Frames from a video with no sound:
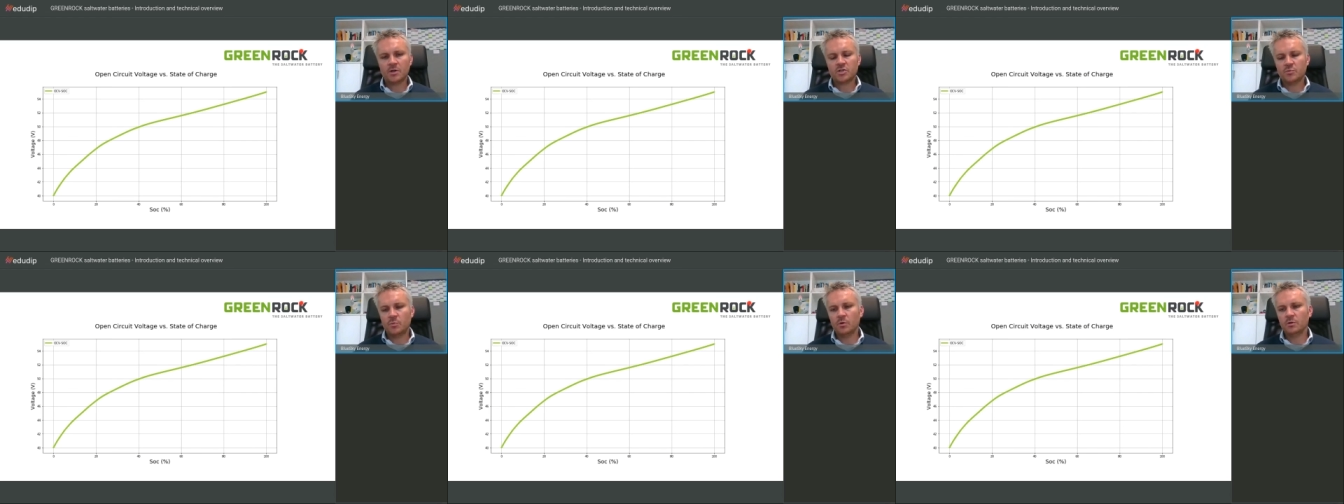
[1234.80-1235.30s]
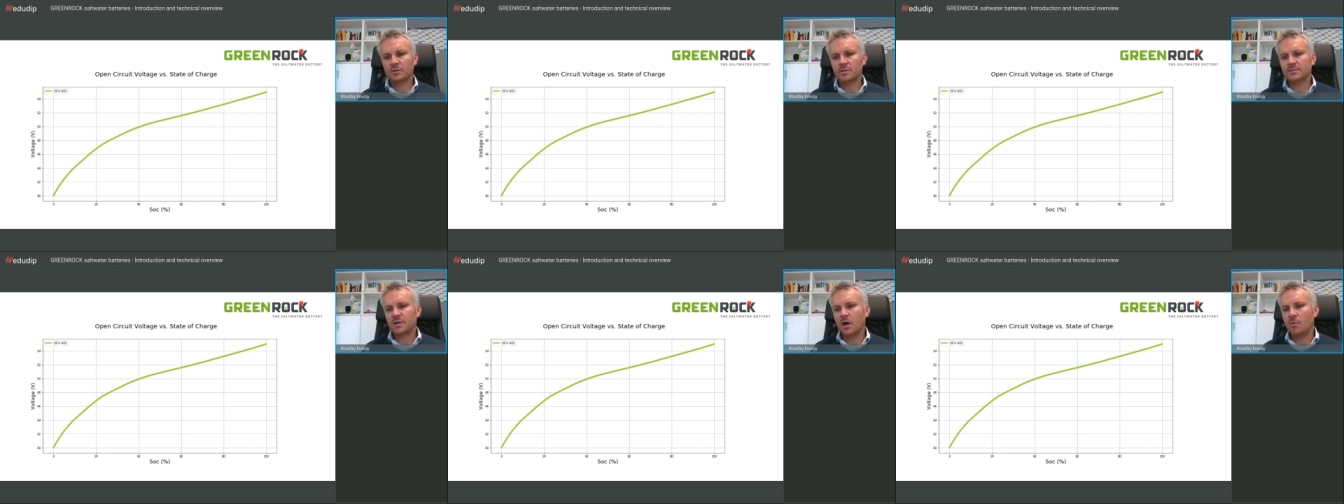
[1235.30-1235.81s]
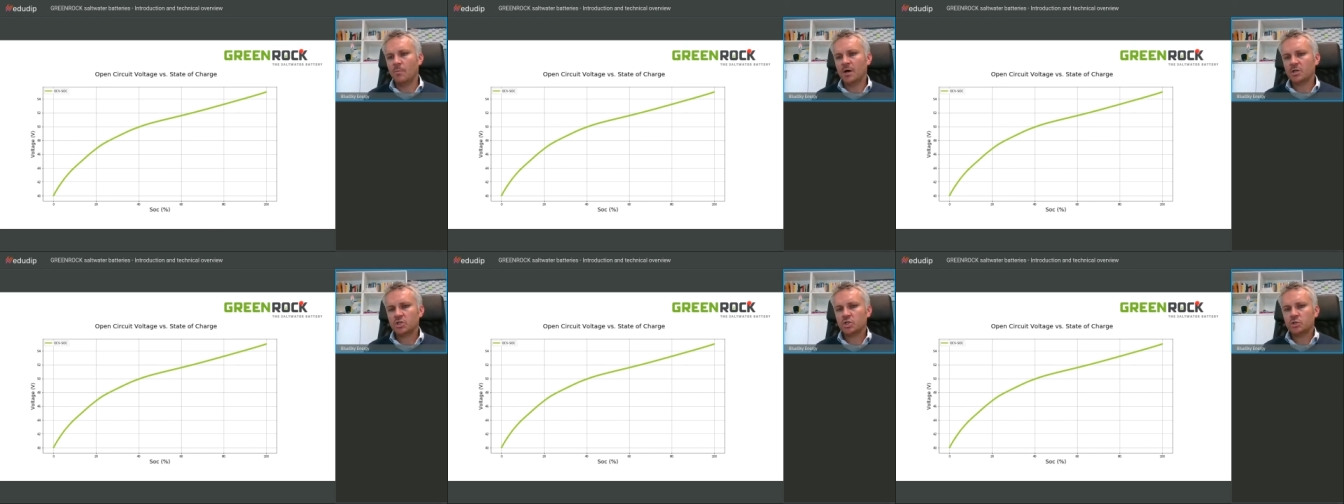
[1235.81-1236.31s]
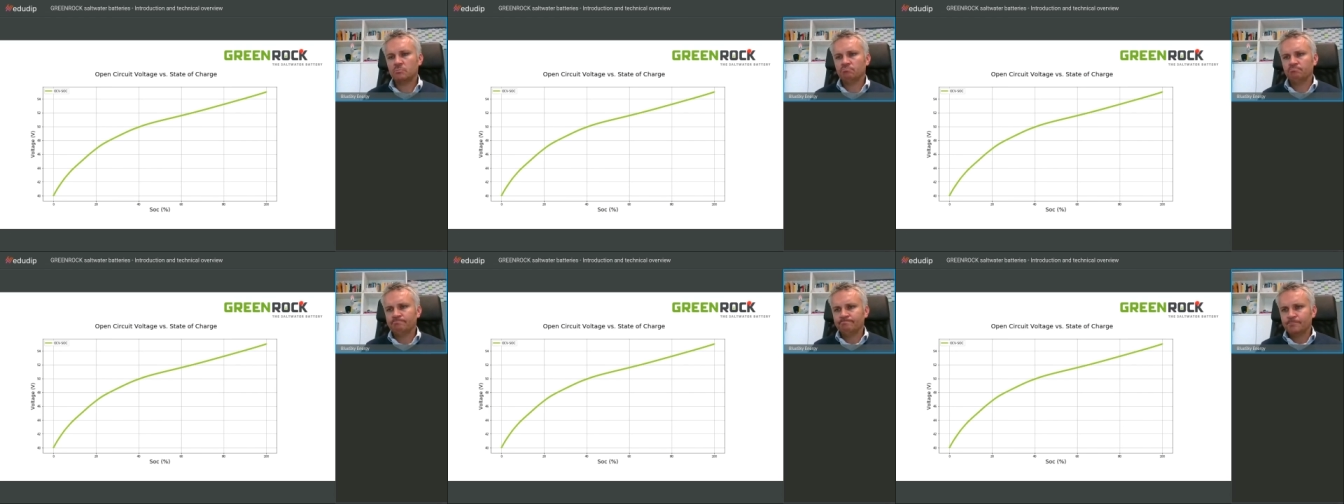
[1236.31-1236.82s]
percentage of
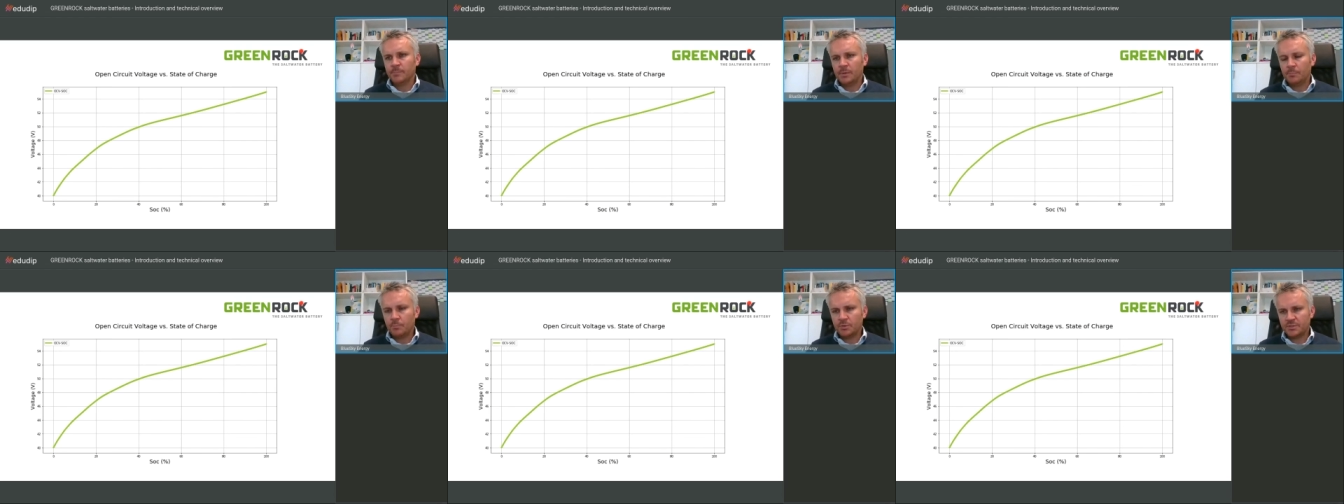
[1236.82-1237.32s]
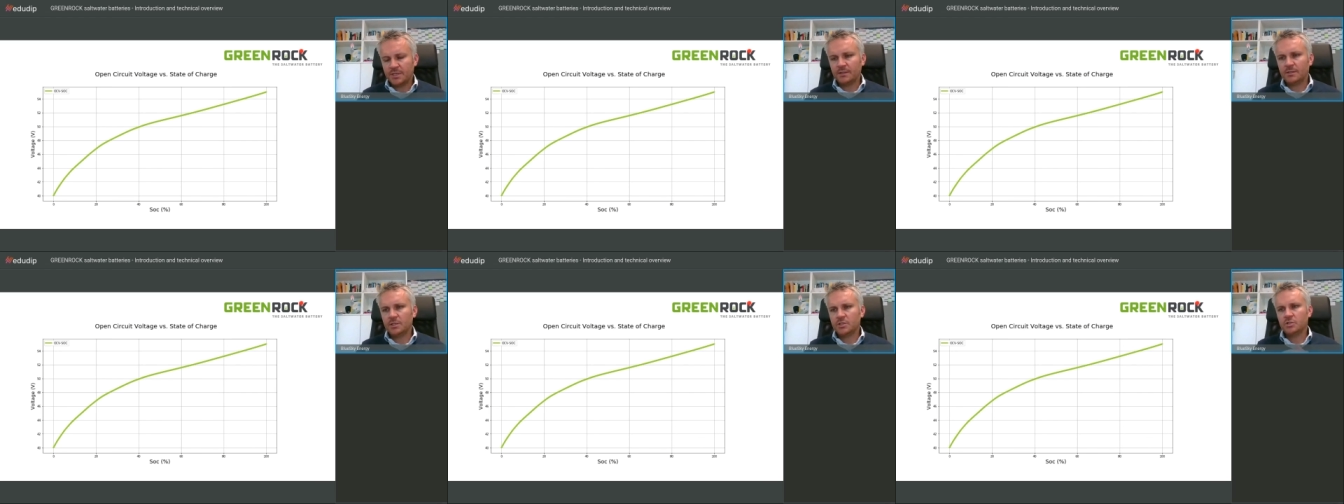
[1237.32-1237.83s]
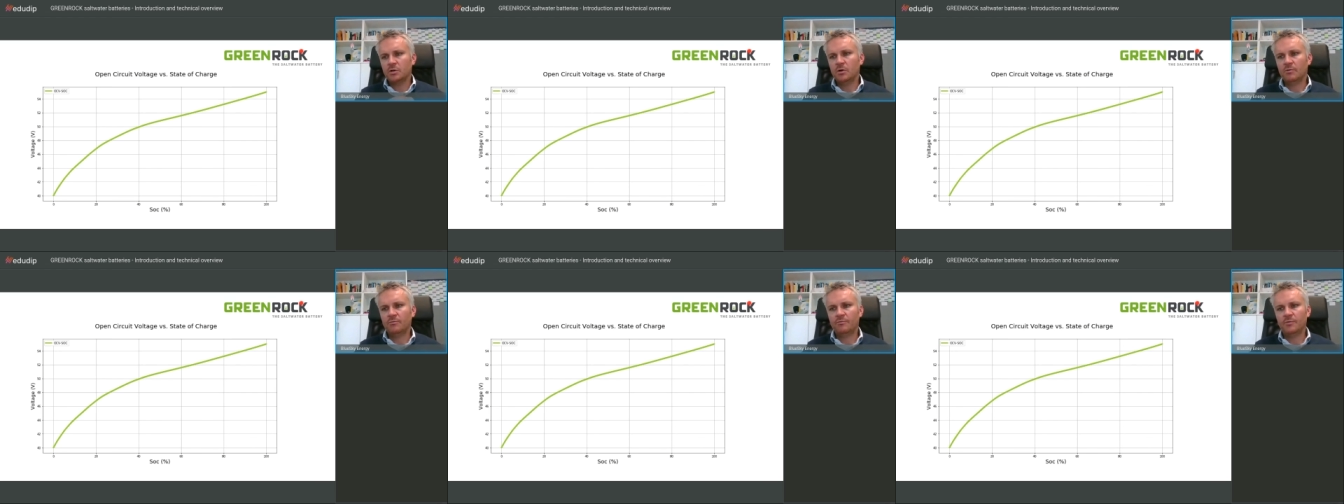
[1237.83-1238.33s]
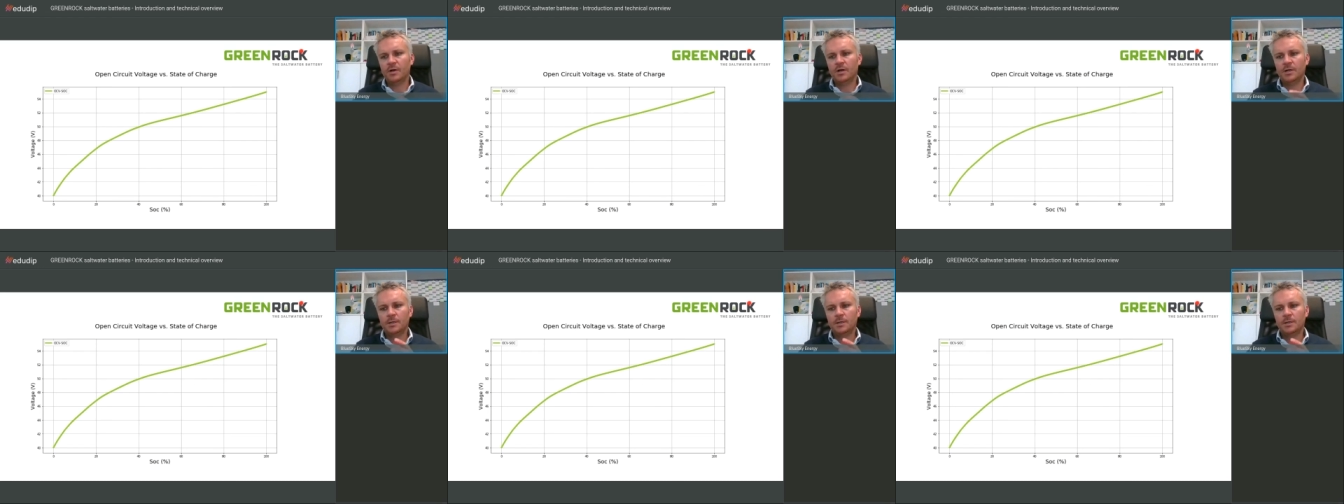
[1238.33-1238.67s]
the battery?